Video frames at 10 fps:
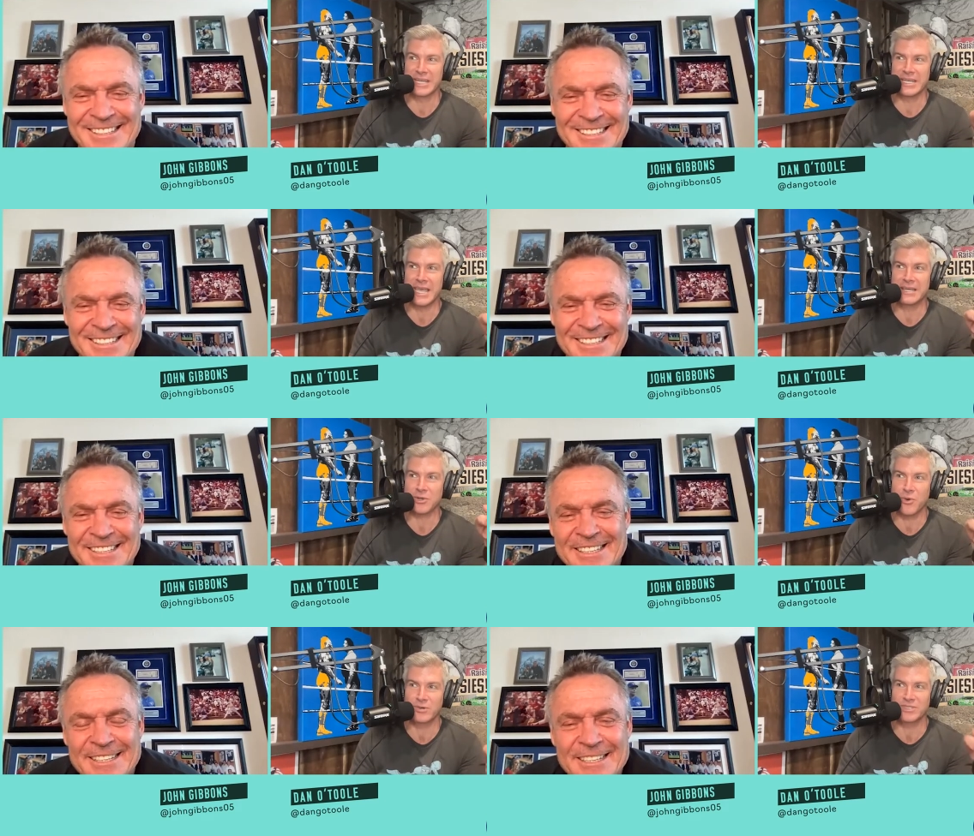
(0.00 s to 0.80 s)
Speaker 1: and he
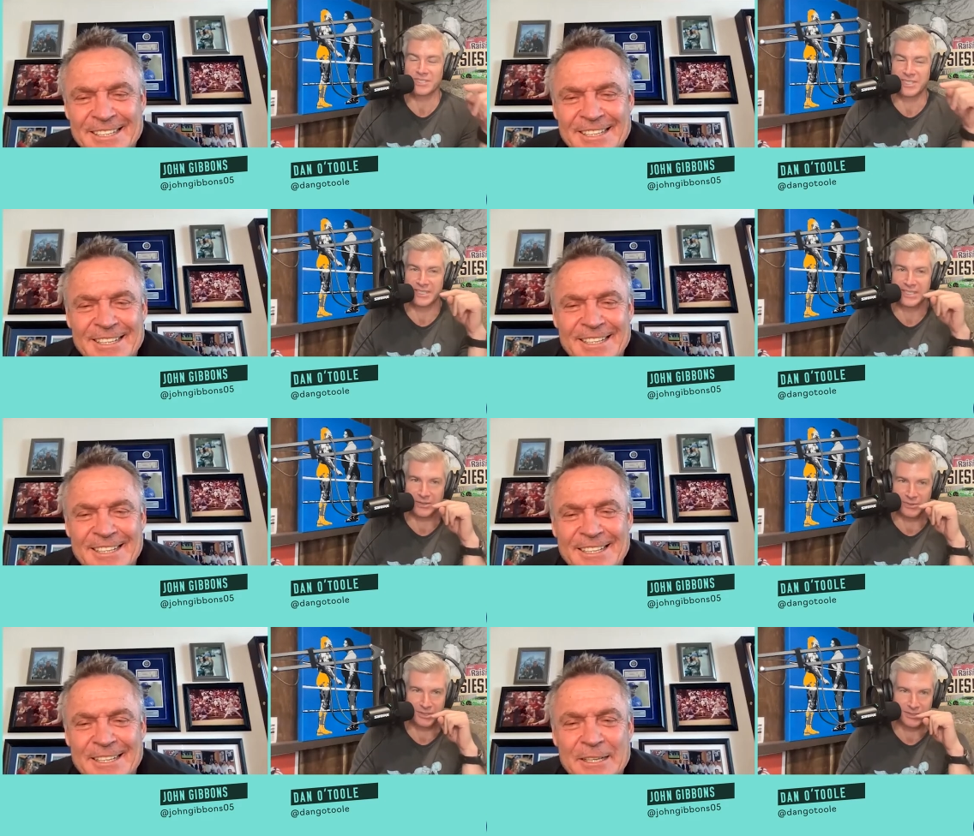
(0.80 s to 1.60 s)
has horses in
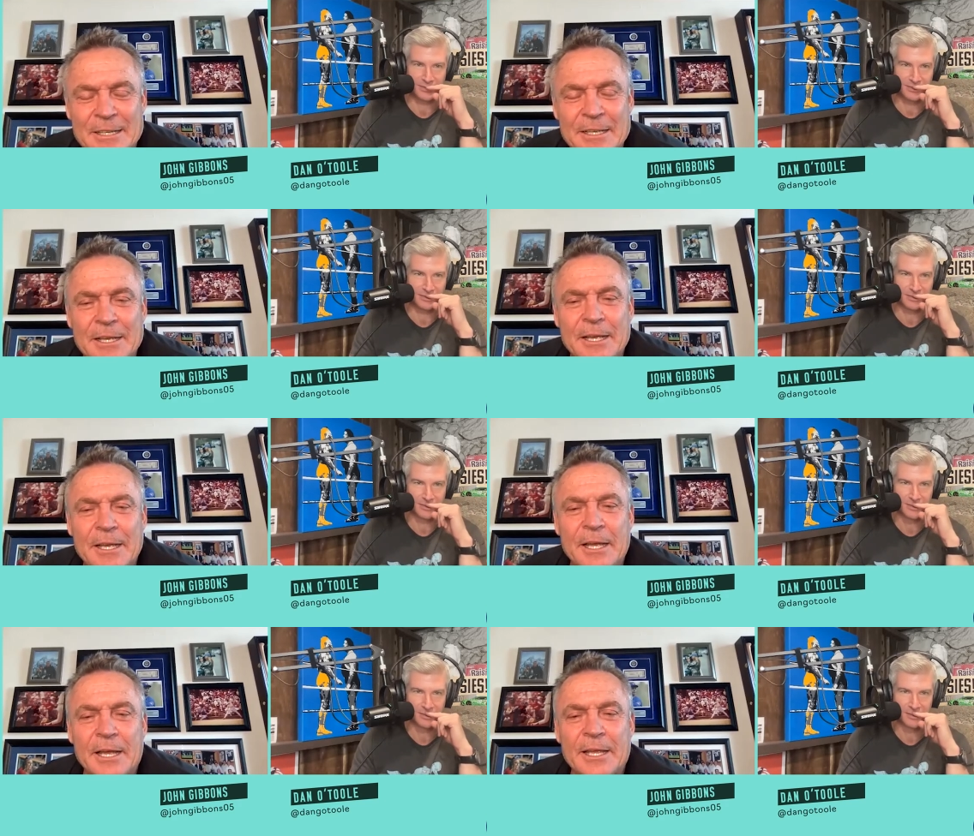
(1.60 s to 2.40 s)
his house.
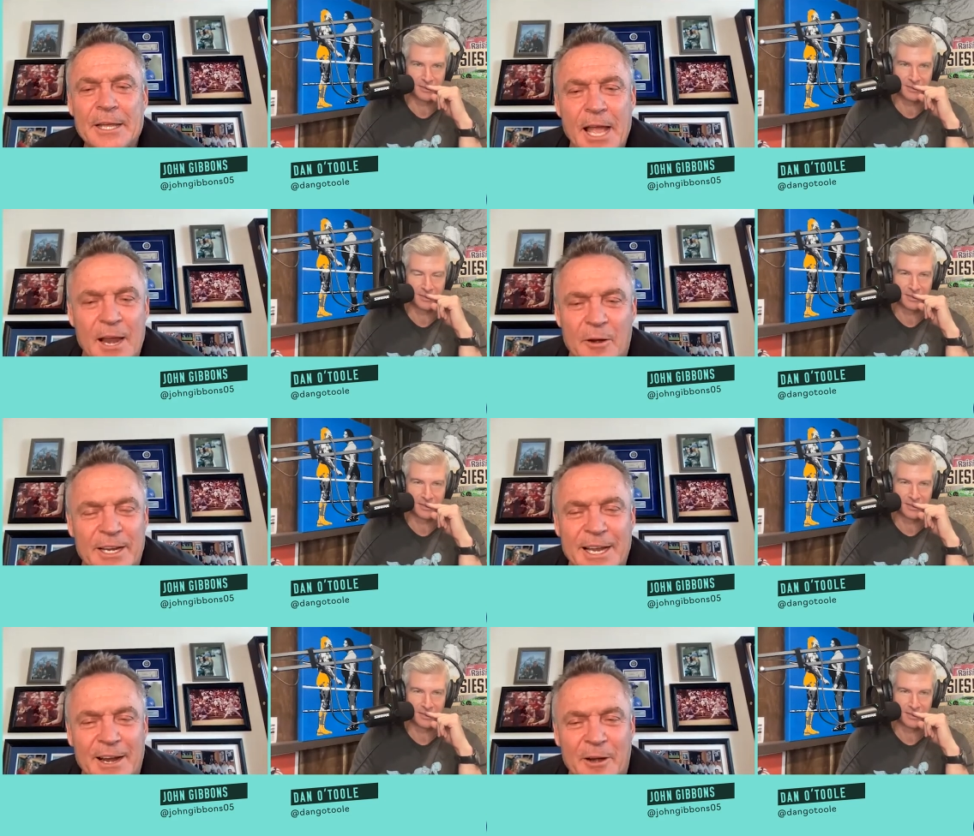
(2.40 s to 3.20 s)
Speaker 2: Yeah,
Speaker 1: I
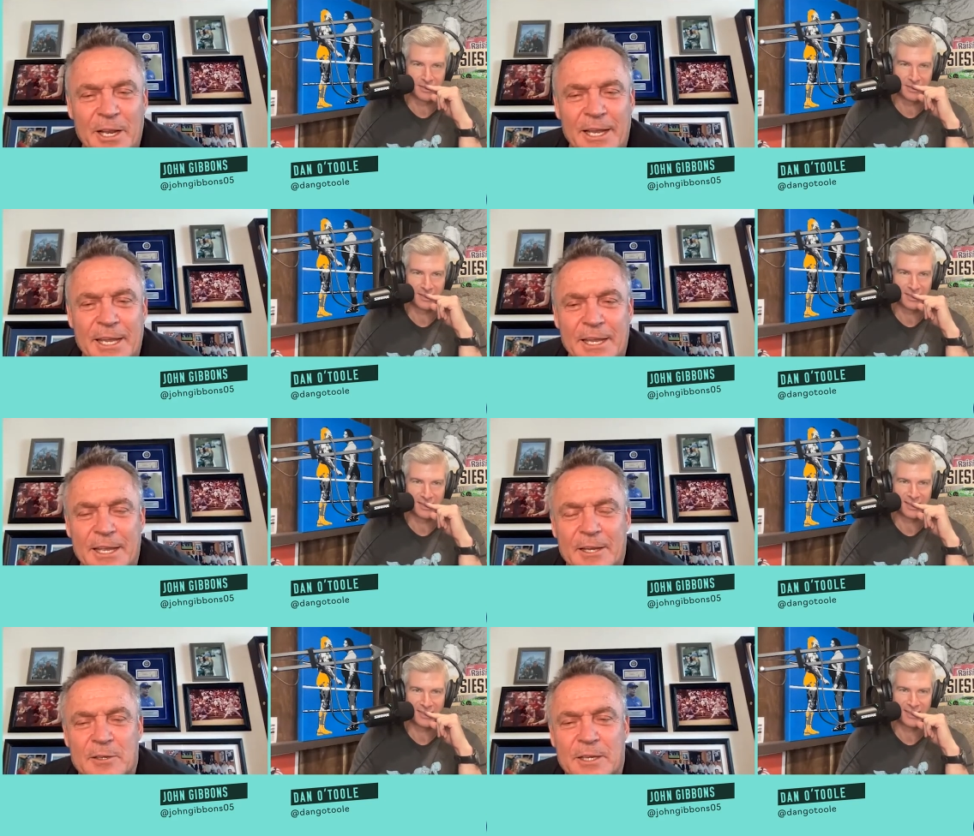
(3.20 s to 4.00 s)
Speaker 2: heard. Yeah, I heard like
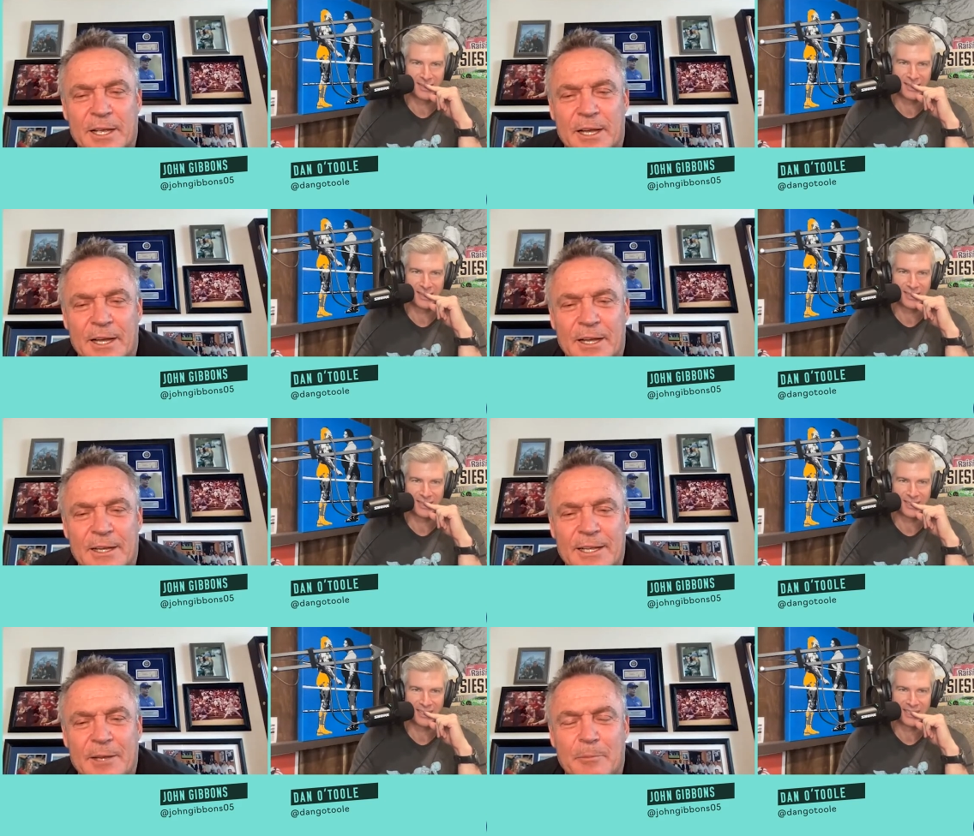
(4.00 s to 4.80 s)
he
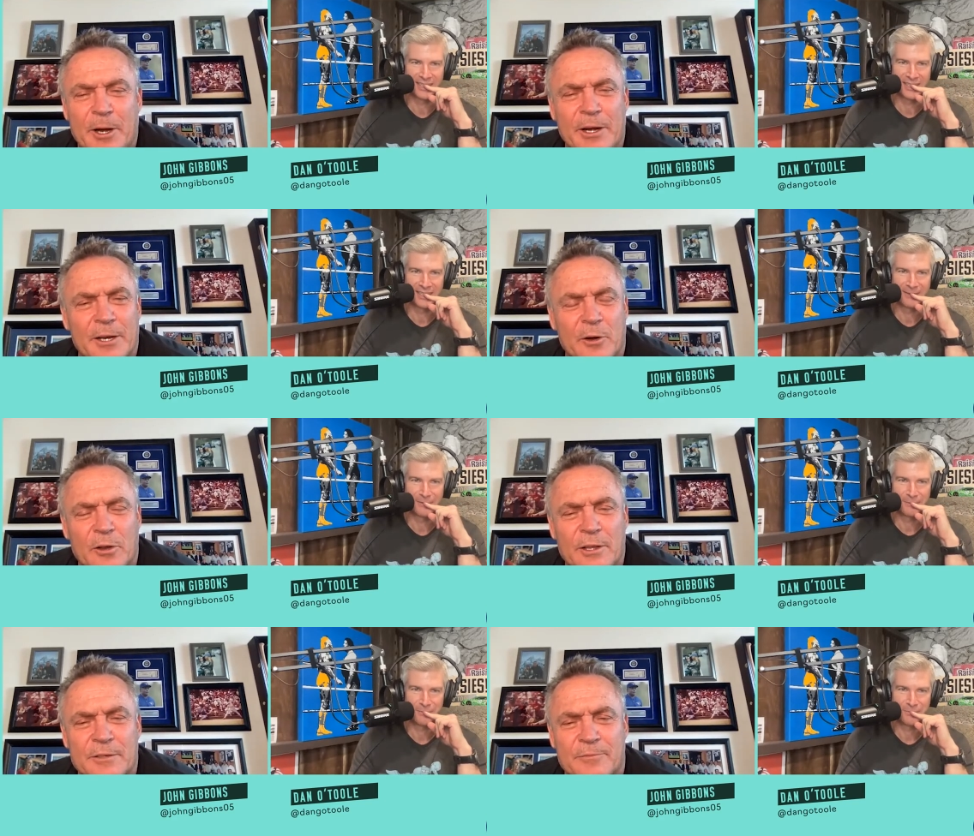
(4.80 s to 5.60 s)
married a
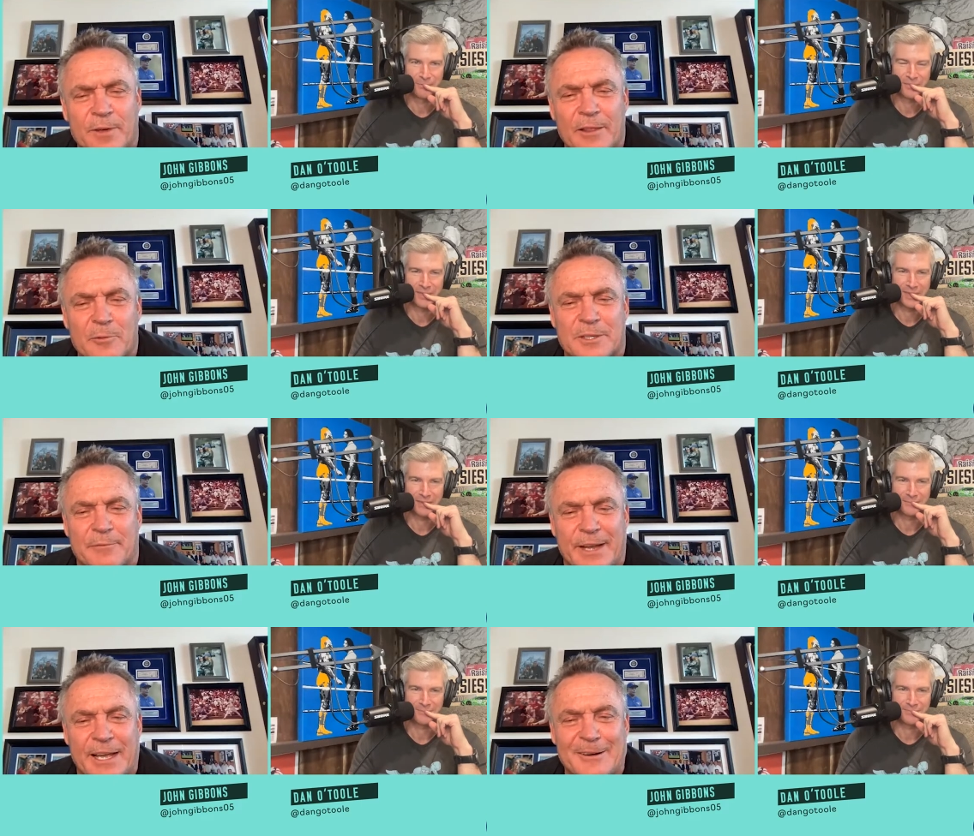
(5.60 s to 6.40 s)
girl that his father
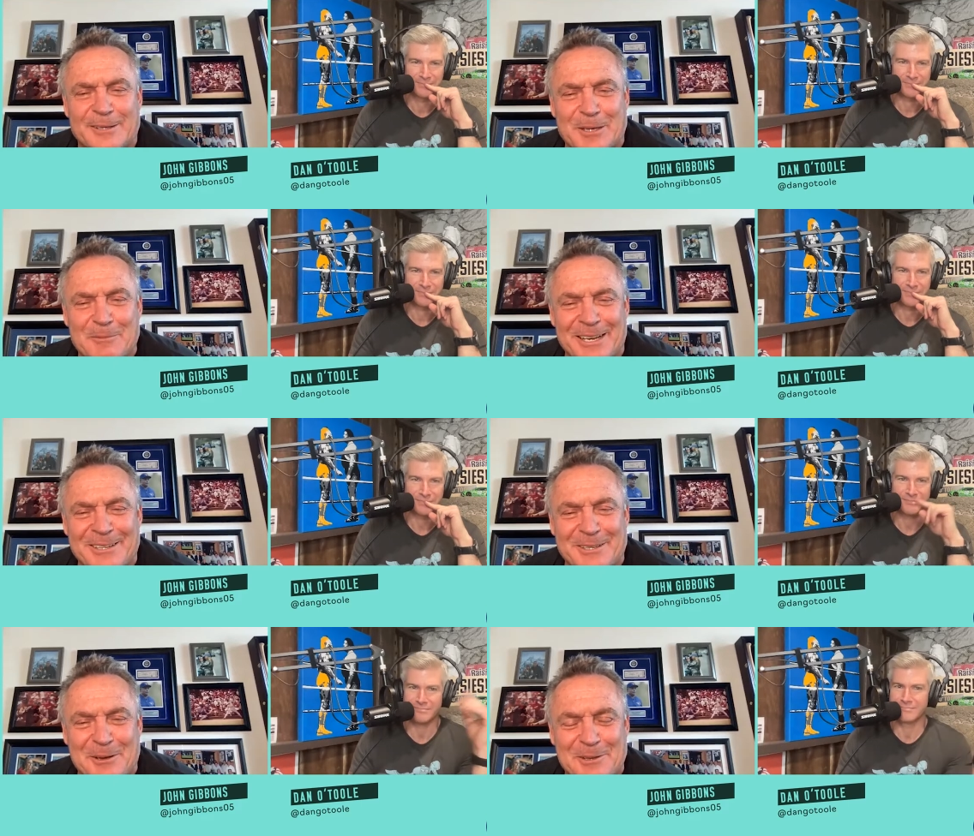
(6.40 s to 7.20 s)
was a vet or
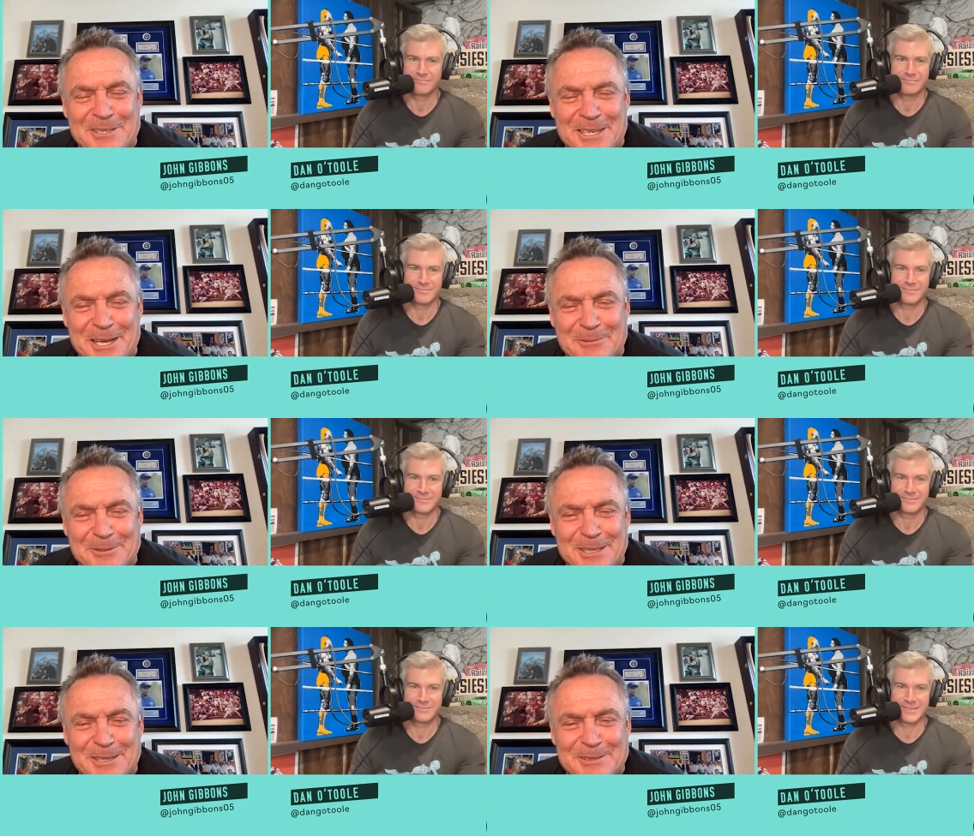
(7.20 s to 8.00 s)
something. They took all these
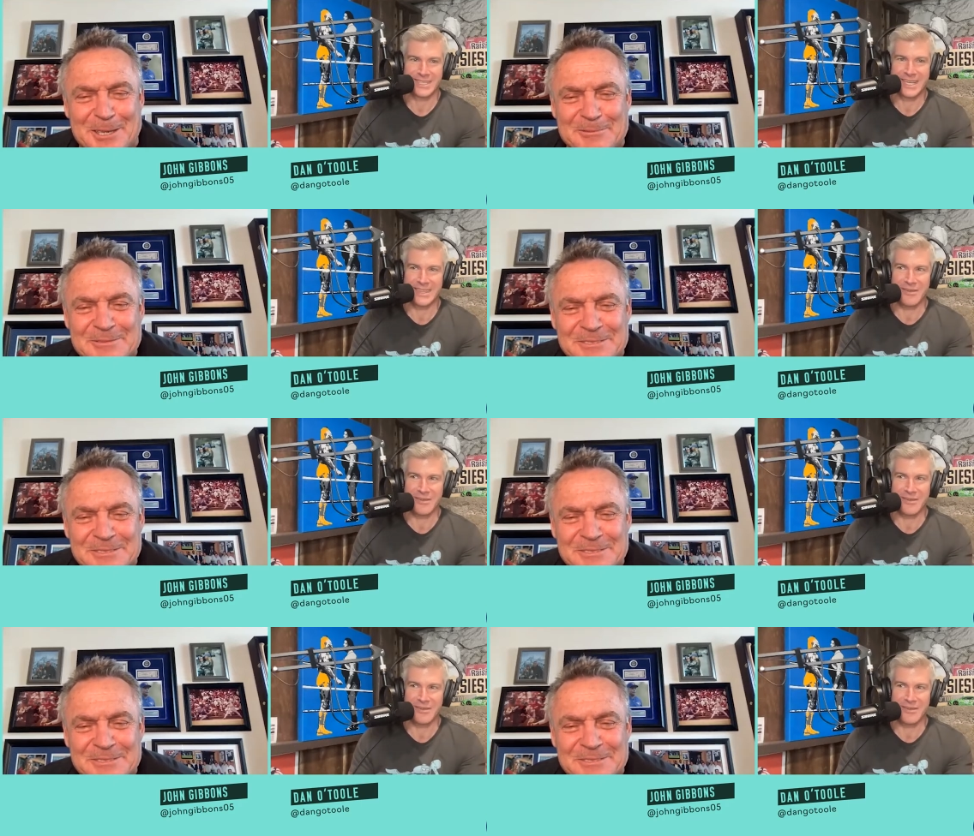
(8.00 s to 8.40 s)
animals in or something.
Speaker 1: Yeah,